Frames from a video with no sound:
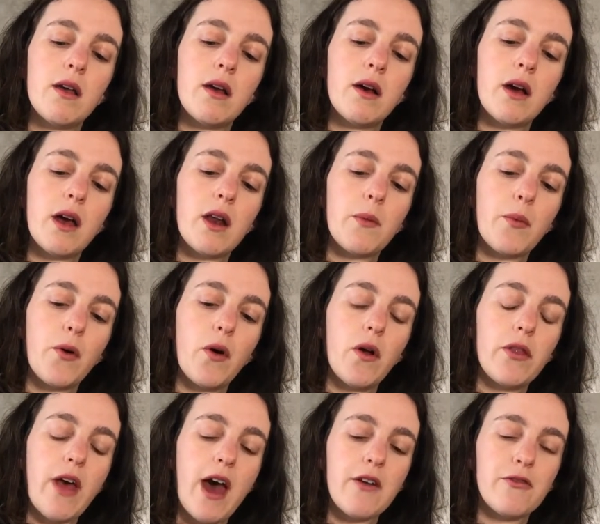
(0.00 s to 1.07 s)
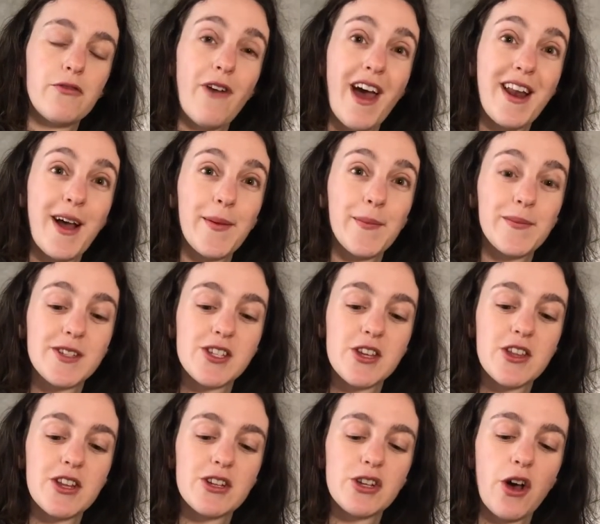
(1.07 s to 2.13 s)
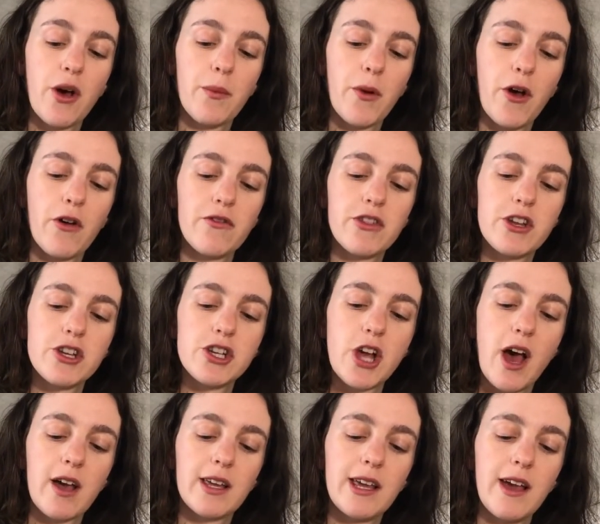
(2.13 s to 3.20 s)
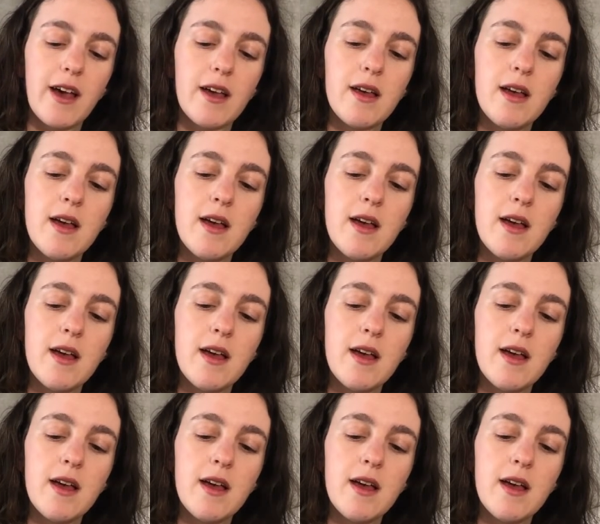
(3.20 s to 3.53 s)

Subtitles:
I'm going to pour that right up to the top of the jar here.